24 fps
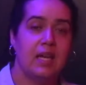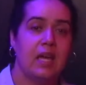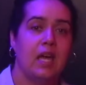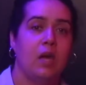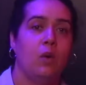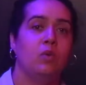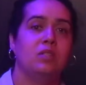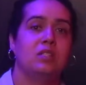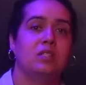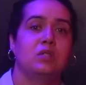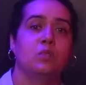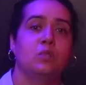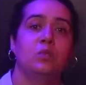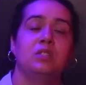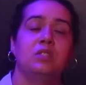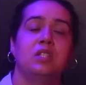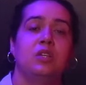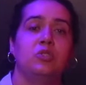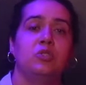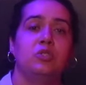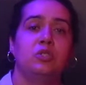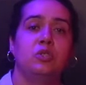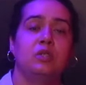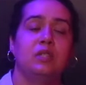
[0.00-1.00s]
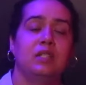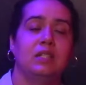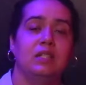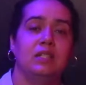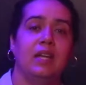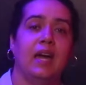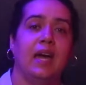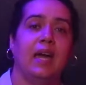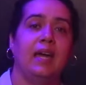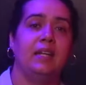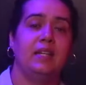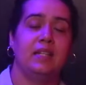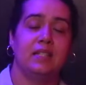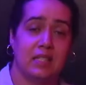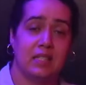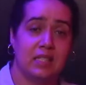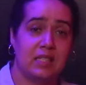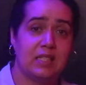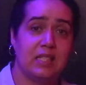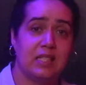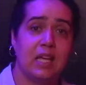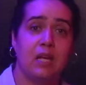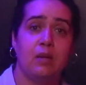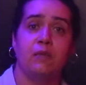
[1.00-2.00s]
And when someone tells you good night, the
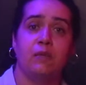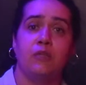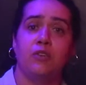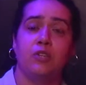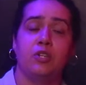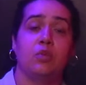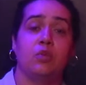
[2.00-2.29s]
same for your